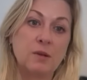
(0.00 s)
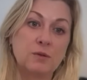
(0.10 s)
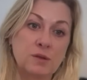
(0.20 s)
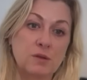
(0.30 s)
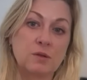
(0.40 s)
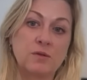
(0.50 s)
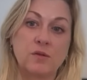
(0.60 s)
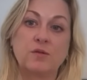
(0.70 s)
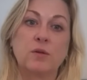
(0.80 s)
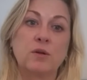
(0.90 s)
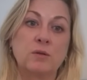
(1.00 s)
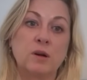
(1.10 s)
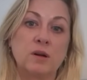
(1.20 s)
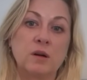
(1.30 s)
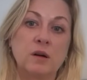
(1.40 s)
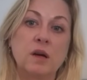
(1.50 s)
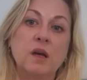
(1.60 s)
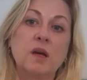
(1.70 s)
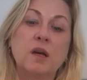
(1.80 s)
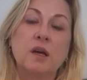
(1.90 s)
was sort of a forerunner
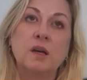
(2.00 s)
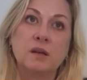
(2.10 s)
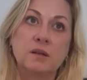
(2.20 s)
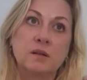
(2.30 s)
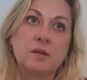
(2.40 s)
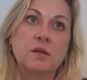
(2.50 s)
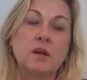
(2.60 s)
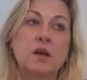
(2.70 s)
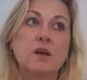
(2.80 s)
in